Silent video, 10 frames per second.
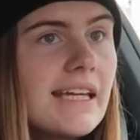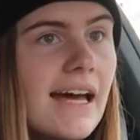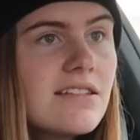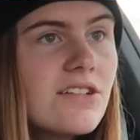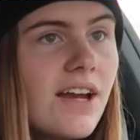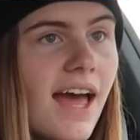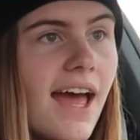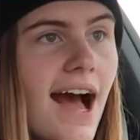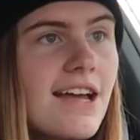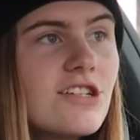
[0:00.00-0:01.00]

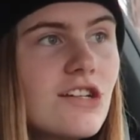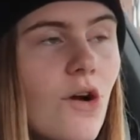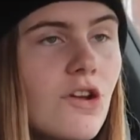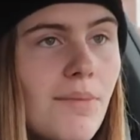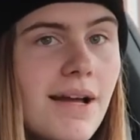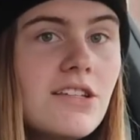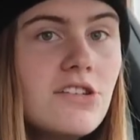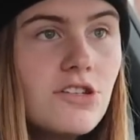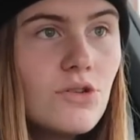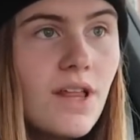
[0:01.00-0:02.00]
Yesterday, I showed you my
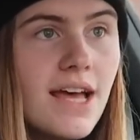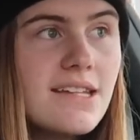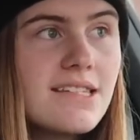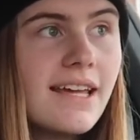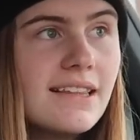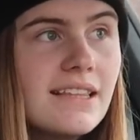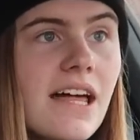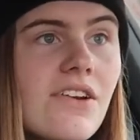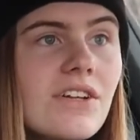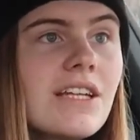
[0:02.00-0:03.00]
to-do list. I
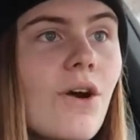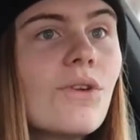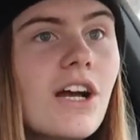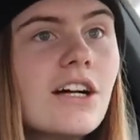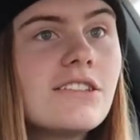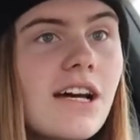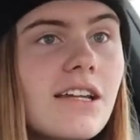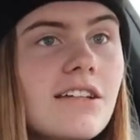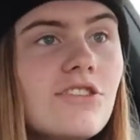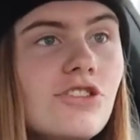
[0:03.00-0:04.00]
literally only got
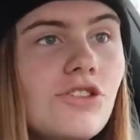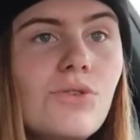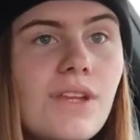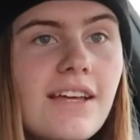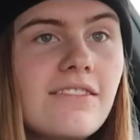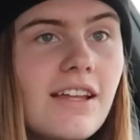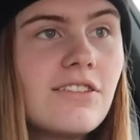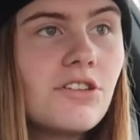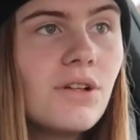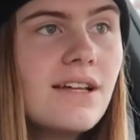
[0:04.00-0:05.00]
done two things on
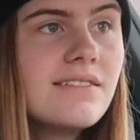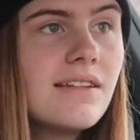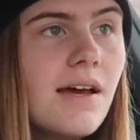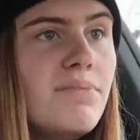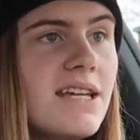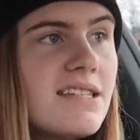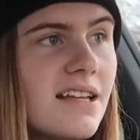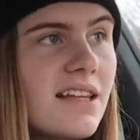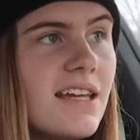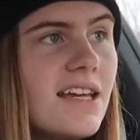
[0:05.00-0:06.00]
to-do list.
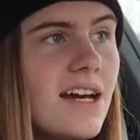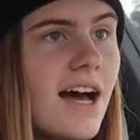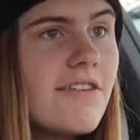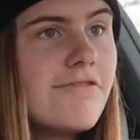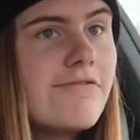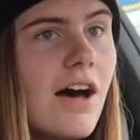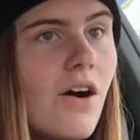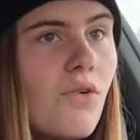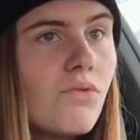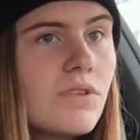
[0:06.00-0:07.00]
Basically, I
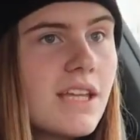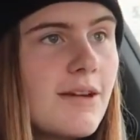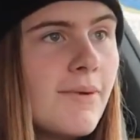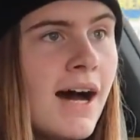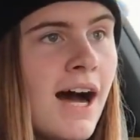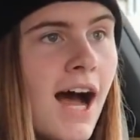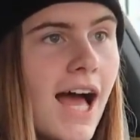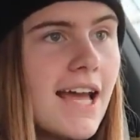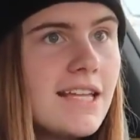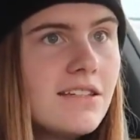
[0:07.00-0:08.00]
fell really
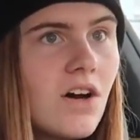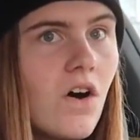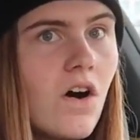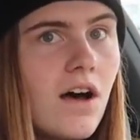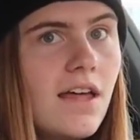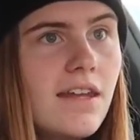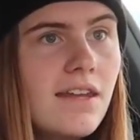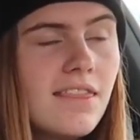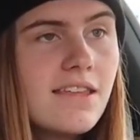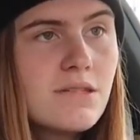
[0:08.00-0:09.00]
behind
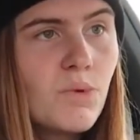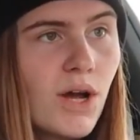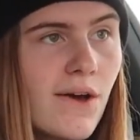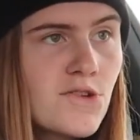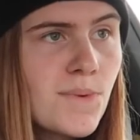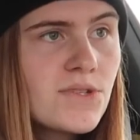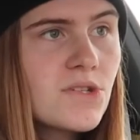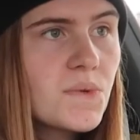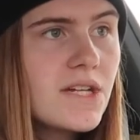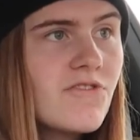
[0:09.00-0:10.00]
on this book I was supposed
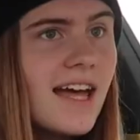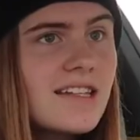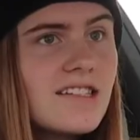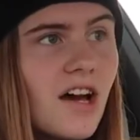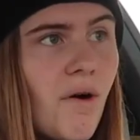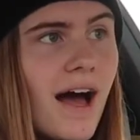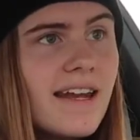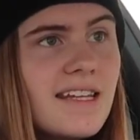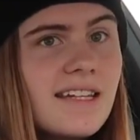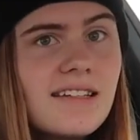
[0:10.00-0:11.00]
to read, and so I
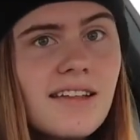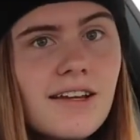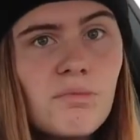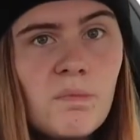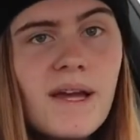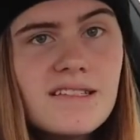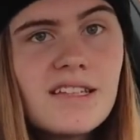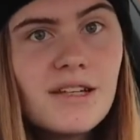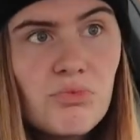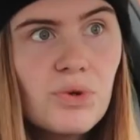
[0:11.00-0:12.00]
needed to, like,
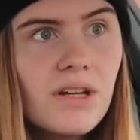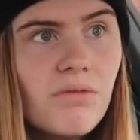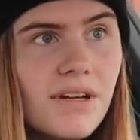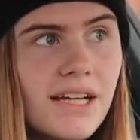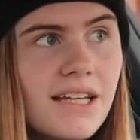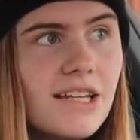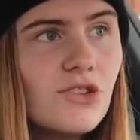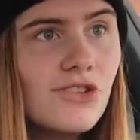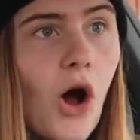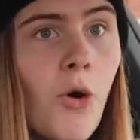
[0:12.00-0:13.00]
basically reread
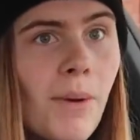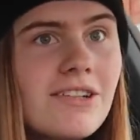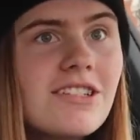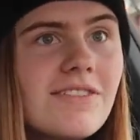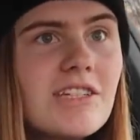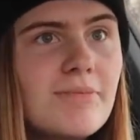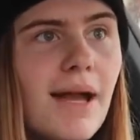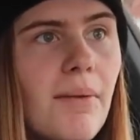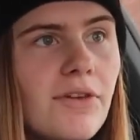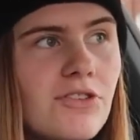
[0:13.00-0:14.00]
so much of it to be
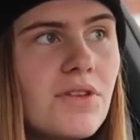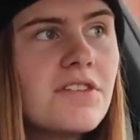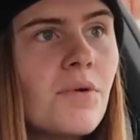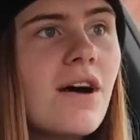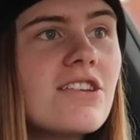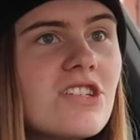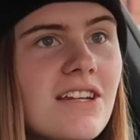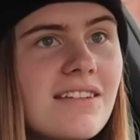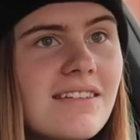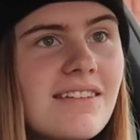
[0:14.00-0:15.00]
able to do these
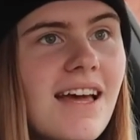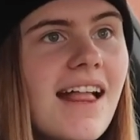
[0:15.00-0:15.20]
questions.